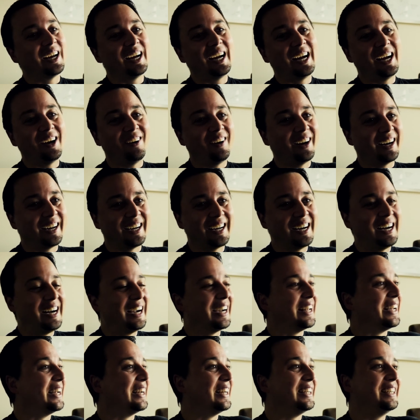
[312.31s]
how I got
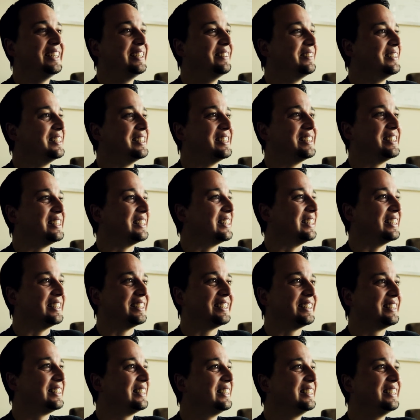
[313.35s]
it, he was
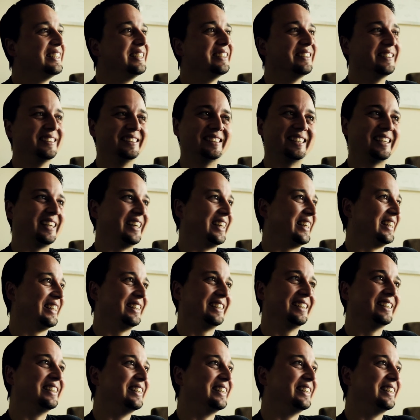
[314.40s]
like,